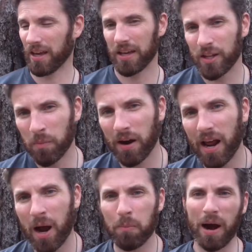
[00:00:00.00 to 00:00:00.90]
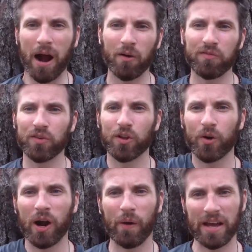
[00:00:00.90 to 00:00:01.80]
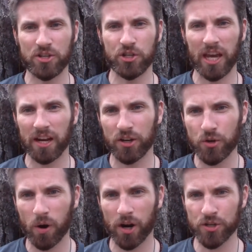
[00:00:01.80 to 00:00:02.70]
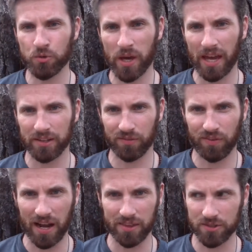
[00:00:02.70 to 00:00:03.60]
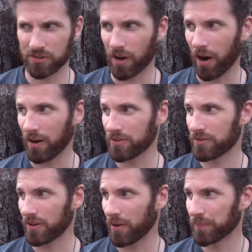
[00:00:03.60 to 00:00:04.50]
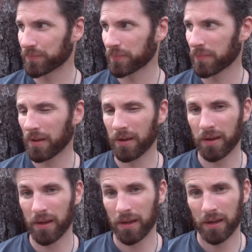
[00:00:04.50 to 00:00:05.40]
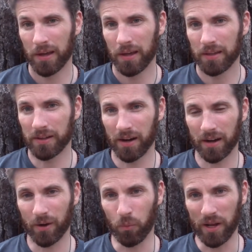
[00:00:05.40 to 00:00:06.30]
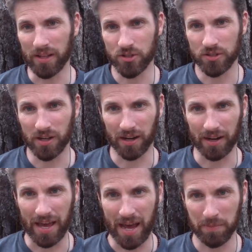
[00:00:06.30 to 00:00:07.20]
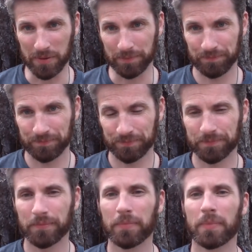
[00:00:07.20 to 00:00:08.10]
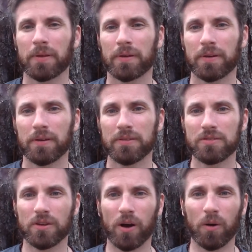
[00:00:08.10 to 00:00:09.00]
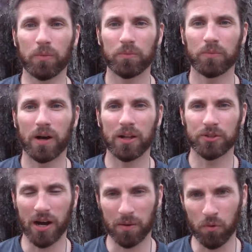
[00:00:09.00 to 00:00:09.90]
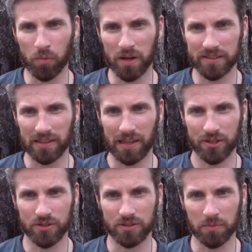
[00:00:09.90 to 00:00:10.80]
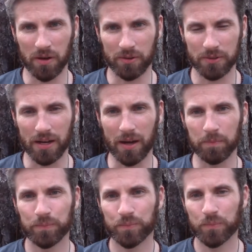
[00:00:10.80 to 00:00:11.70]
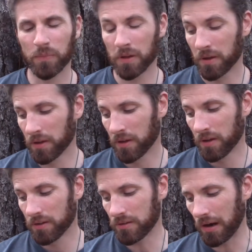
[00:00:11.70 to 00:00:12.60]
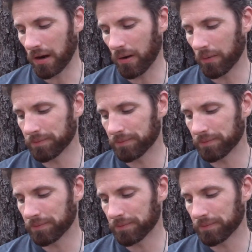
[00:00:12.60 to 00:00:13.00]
no matter how powerful or how educated you are, you can't defy the stars. So they're not going to win. It's just not going to happen. So I'll talk more about the election some other time. So